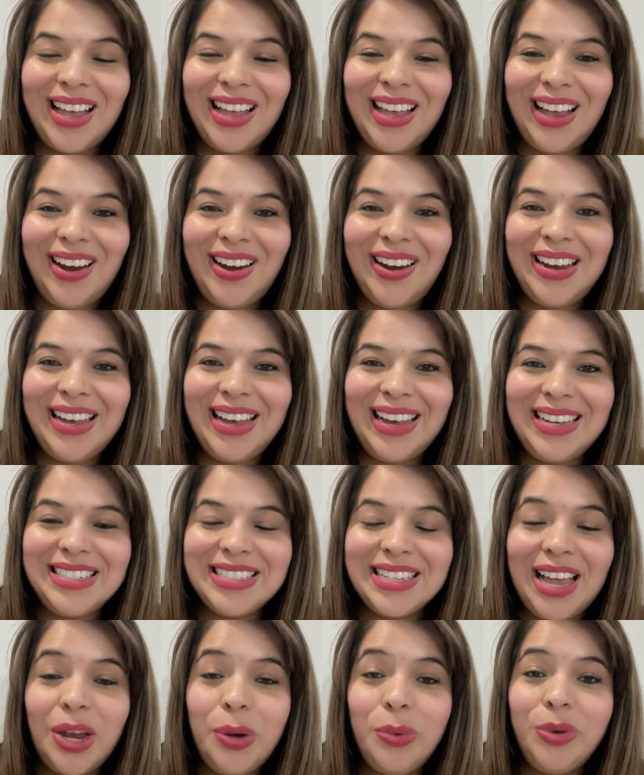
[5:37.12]
All right, guys,
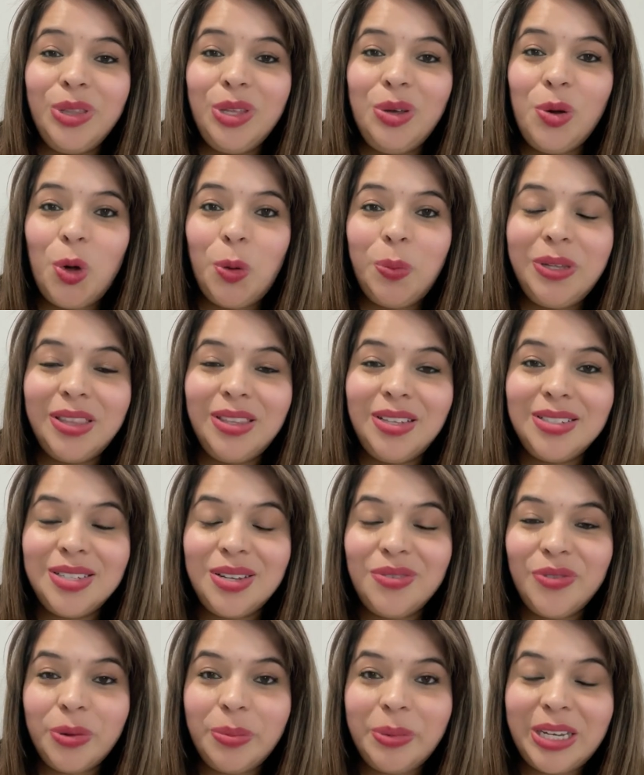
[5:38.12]
I really hope that this
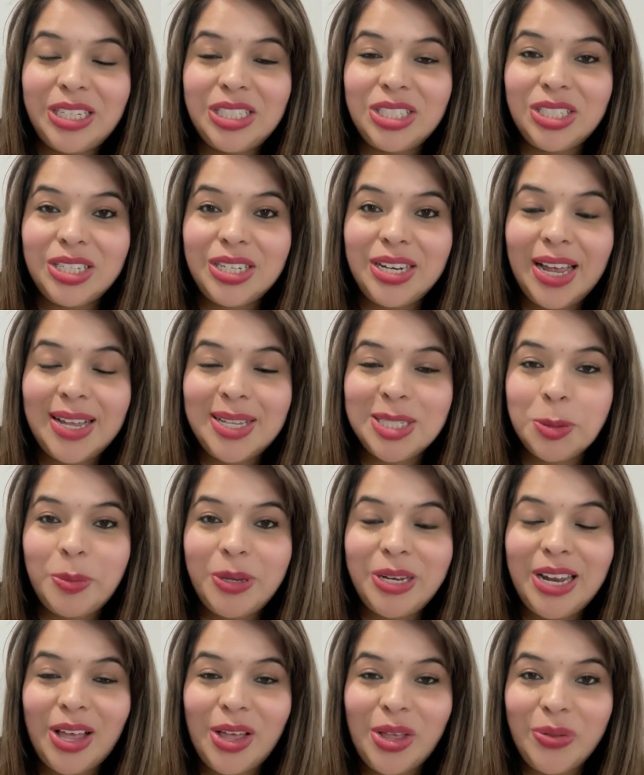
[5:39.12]
information has
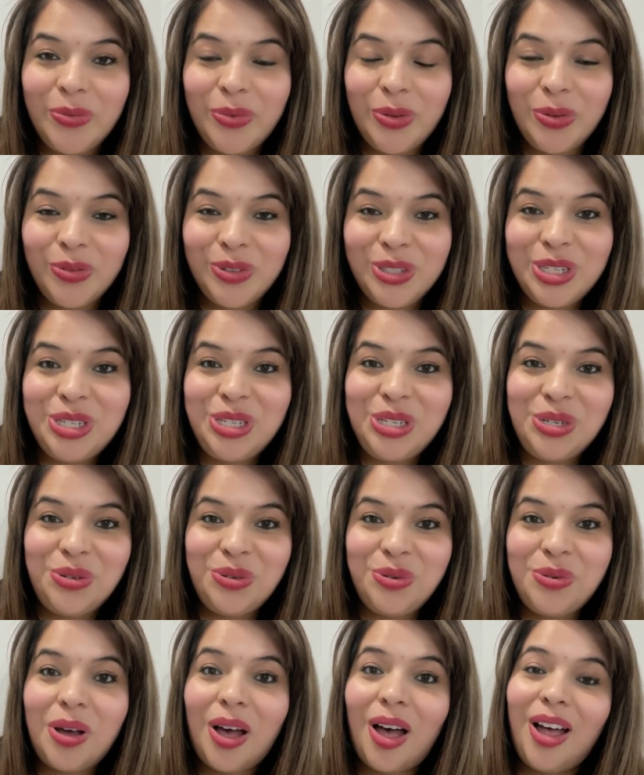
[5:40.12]
been helpful to
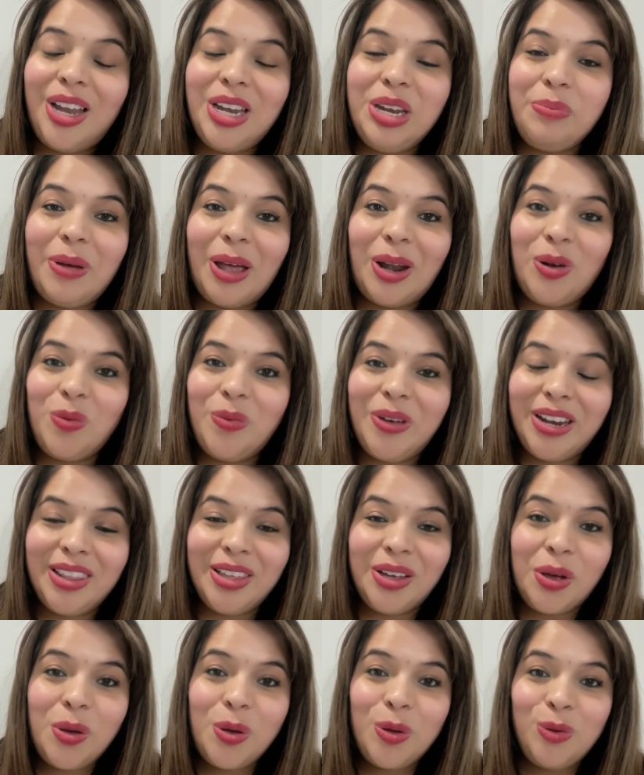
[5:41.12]
you on Palo Verde
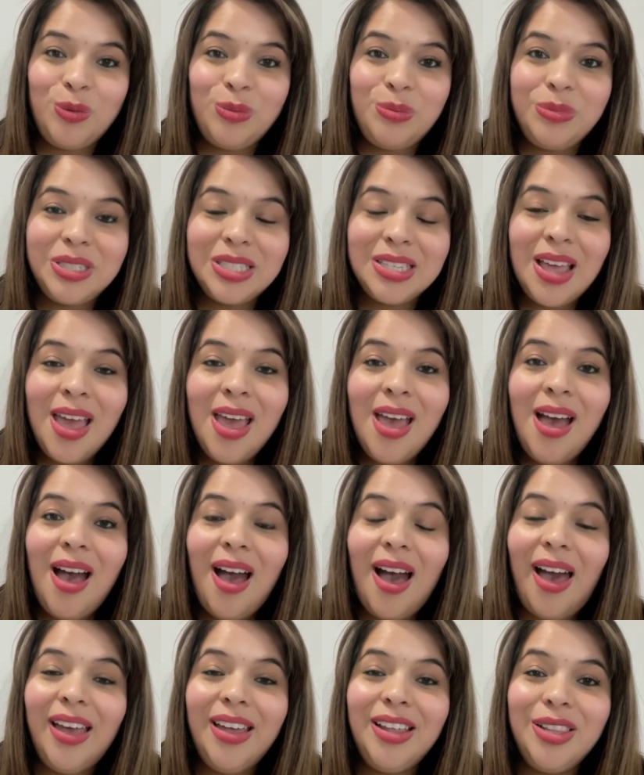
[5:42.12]
Homes.
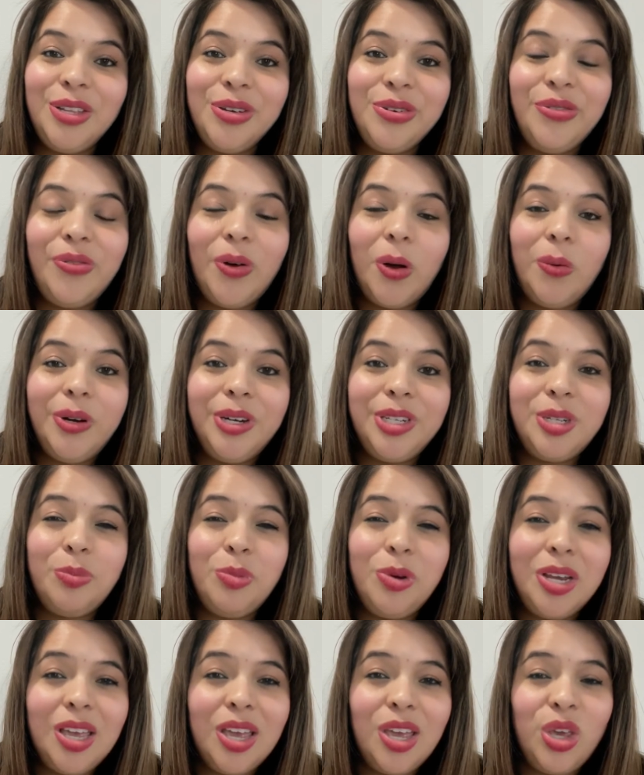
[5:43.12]
I look forward to
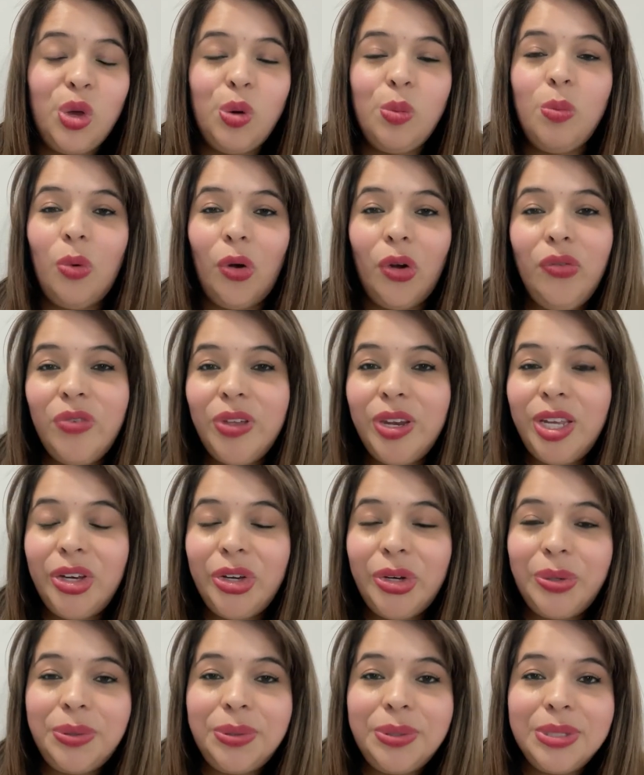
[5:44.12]
bringing you more
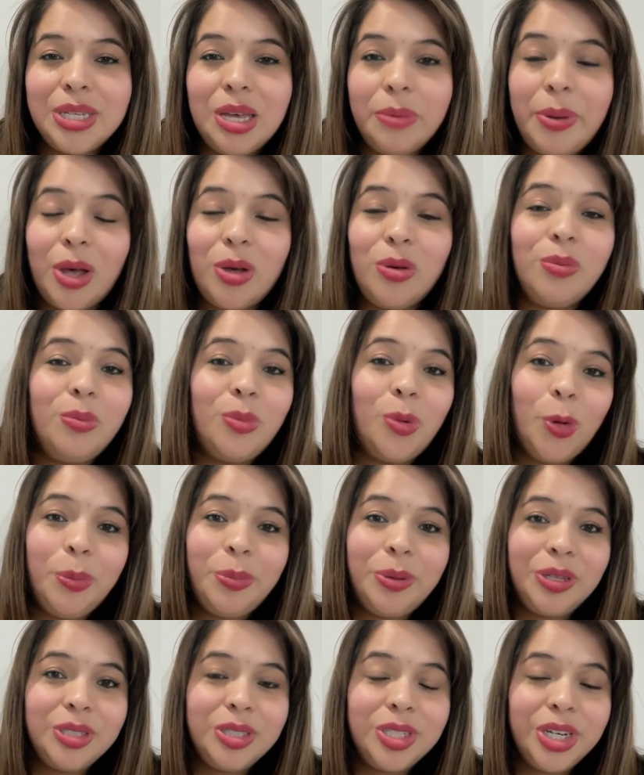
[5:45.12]
videos about more
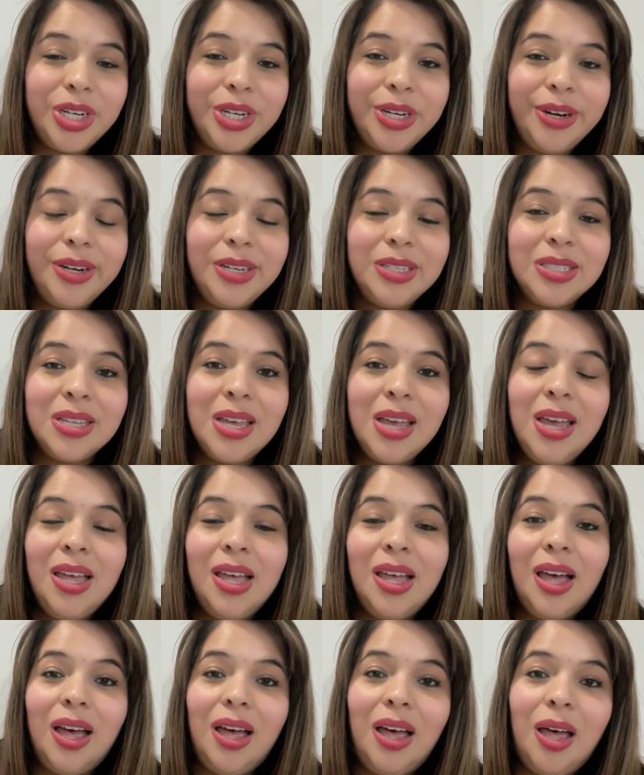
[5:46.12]
builders
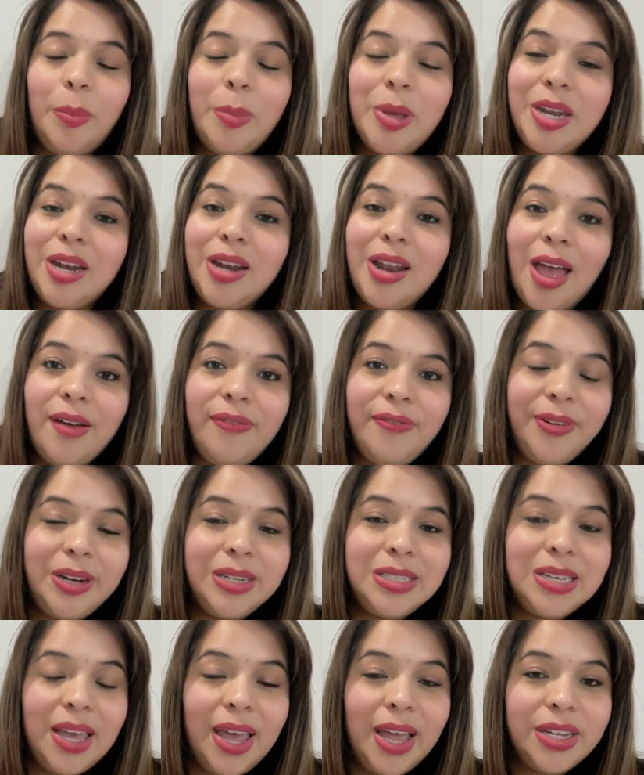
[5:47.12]
um, in an effort
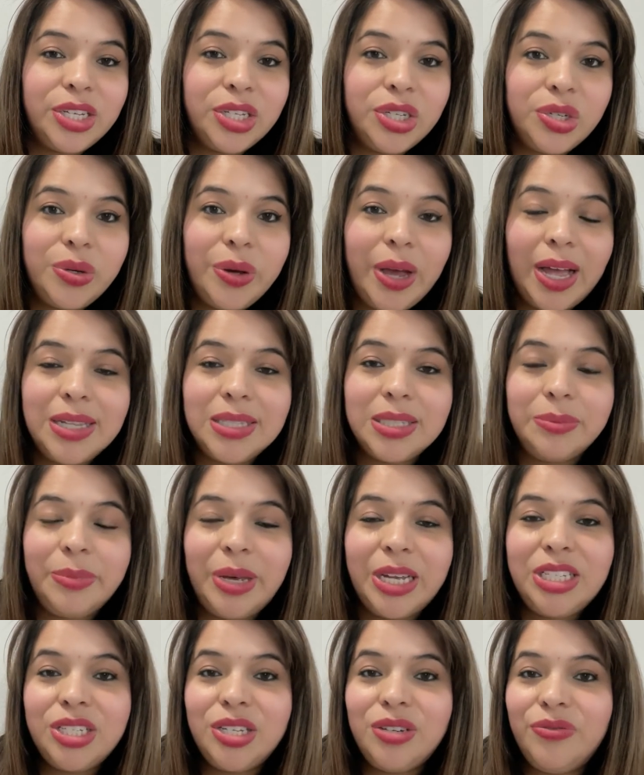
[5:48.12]
to get you as
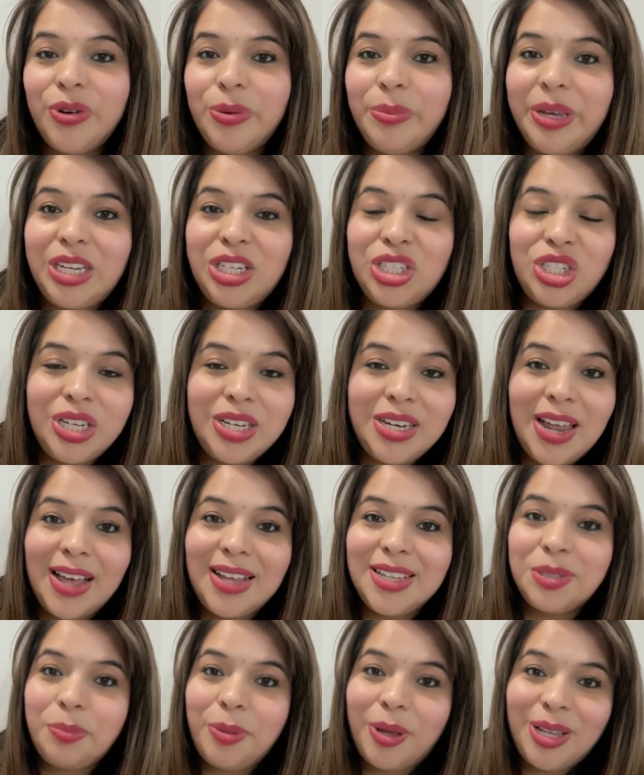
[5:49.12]
much information
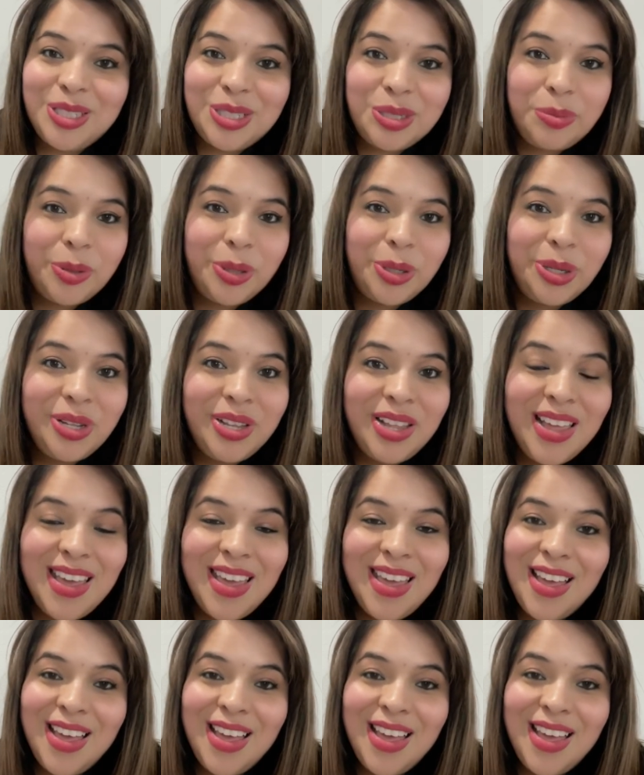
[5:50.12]
as possible.